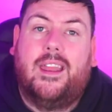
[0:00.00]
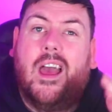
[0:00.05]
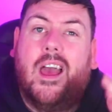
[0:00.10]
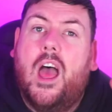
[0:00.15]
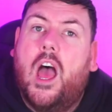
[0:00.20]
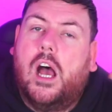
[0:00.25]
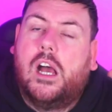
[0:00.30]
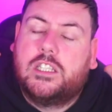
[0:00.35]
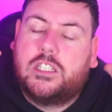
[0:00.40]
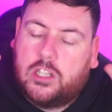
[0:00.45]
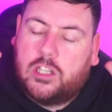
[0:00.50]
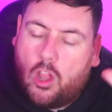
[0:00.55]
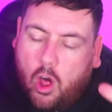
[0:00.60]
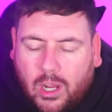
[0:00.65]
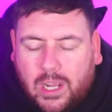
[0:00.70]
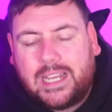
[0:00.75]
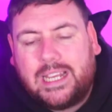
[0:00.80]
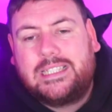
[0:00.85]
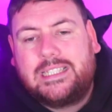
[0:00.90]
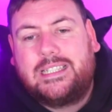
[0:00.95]
as long
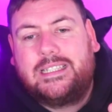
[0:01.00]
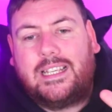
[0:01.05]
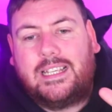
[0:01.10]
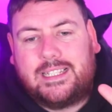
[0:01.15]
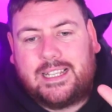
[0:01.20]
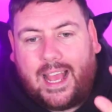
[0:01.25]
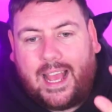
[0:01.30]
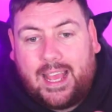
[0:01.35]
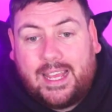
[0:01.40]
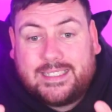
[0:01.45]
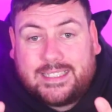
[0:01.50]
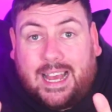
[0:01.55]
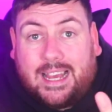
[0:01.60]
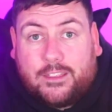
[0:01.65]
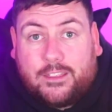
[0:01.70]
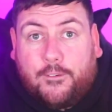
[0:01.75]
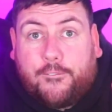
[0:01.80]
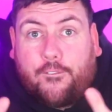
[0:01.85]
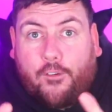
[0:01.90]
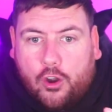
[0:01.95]
as it's at the
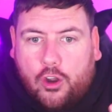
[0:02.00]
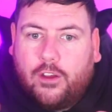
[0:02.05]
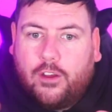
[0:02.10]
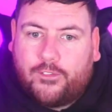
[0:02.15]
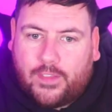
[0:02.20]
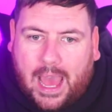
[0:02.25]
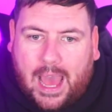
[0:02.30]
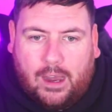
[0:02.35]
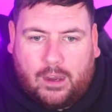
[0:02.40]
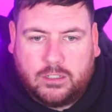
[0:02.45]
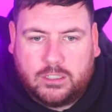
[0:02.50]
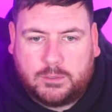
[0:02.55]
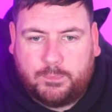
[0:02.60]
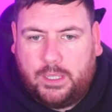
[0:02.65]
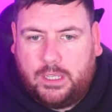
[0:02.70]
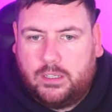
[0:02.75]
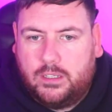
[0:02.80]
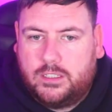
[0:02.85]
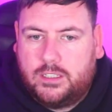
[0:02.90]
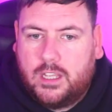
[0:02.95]
front of the house,
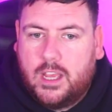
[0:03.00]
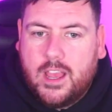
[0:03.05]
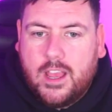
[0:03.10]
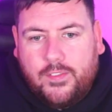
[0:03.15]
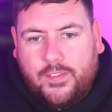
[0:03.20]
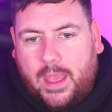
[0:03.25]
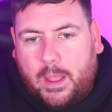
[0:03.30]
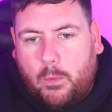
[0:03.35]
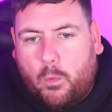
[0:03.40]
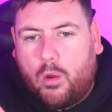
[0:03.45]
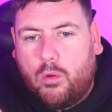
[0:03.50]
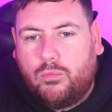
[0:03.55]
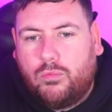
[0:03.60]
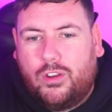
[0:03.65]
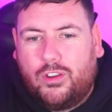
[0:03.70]
because they won't